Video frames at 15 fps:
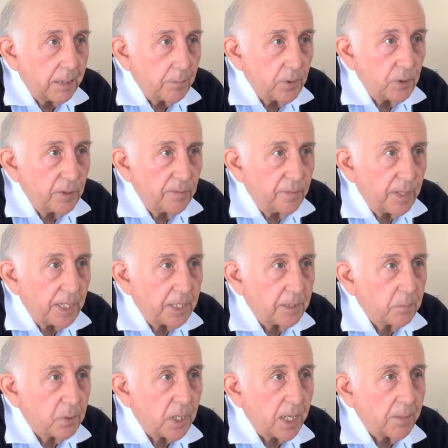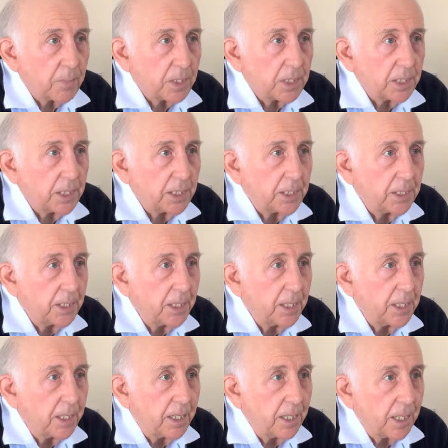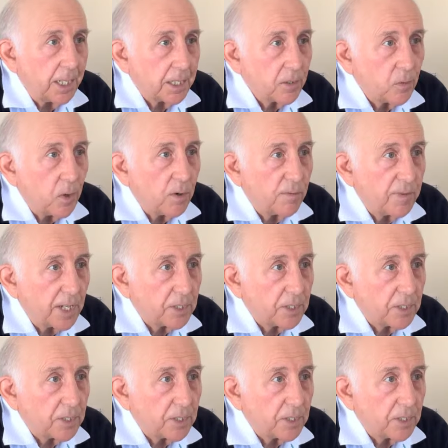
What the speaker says: beautify the property, and I grow